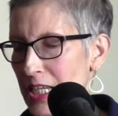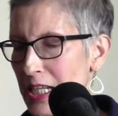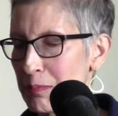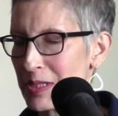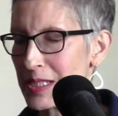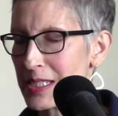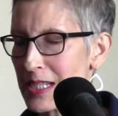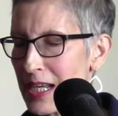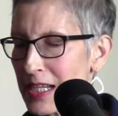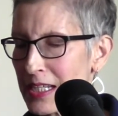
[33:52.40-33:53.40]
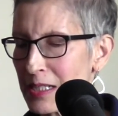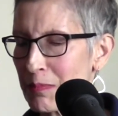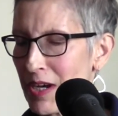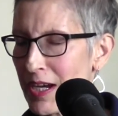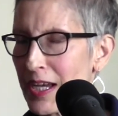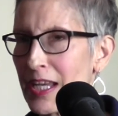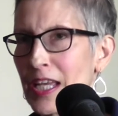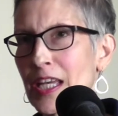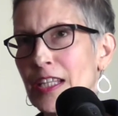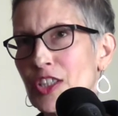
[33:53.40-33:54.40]
It had been signed
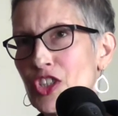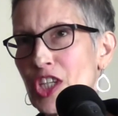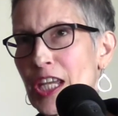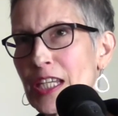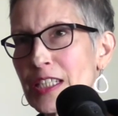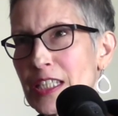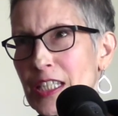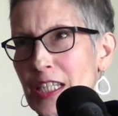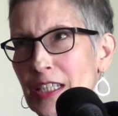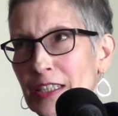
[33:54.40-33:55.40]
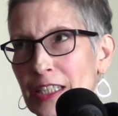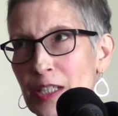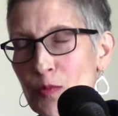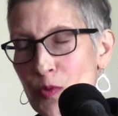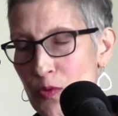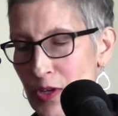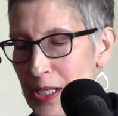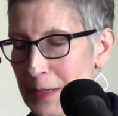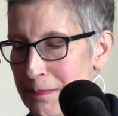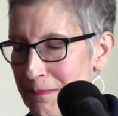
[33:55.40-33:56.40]
by J.T.
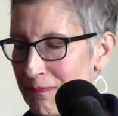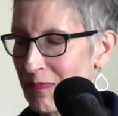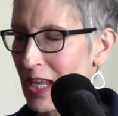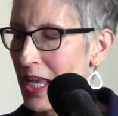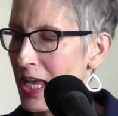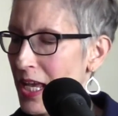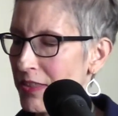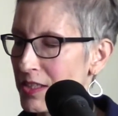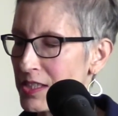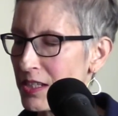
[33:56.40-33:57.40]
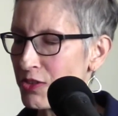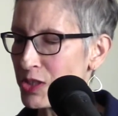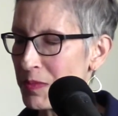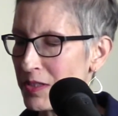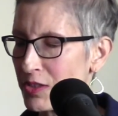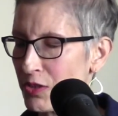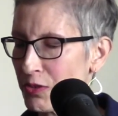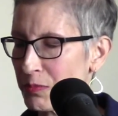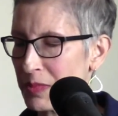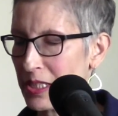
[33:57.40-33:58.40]
Leroy, and the salesman
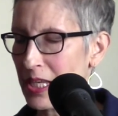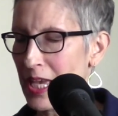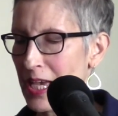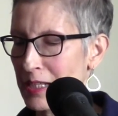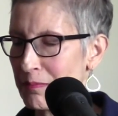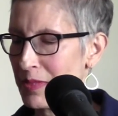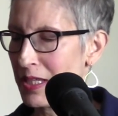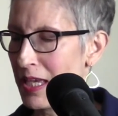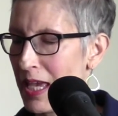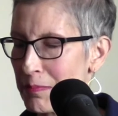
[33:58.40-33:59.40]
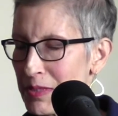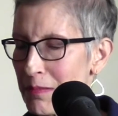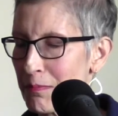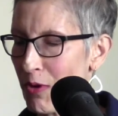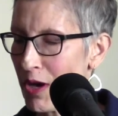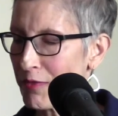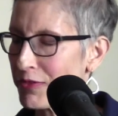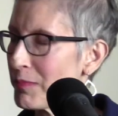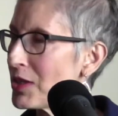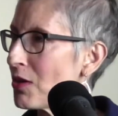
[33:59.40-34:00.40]
told me it had been bought
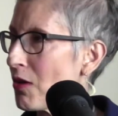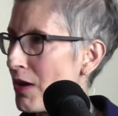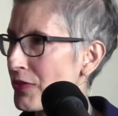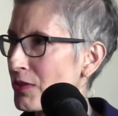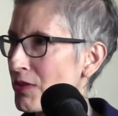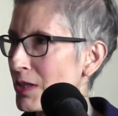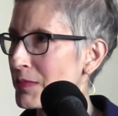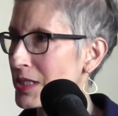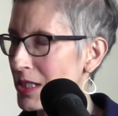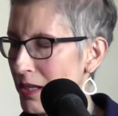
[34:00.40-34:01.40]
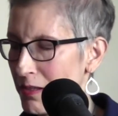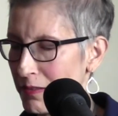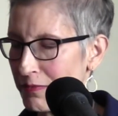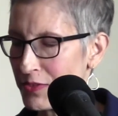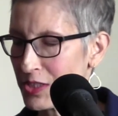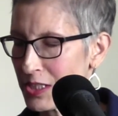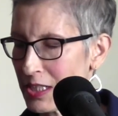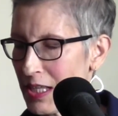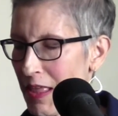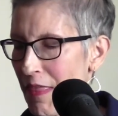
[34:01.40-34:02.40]
from the author themselves.
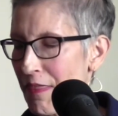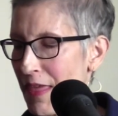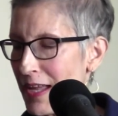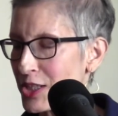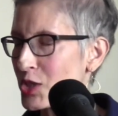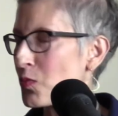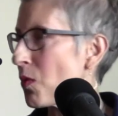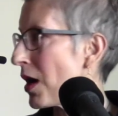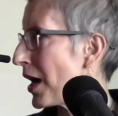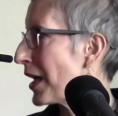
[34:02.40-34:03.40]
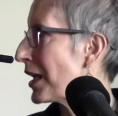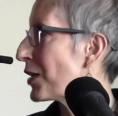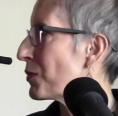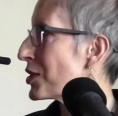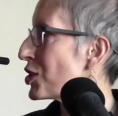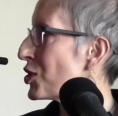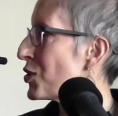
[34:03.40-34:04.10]
That's why it was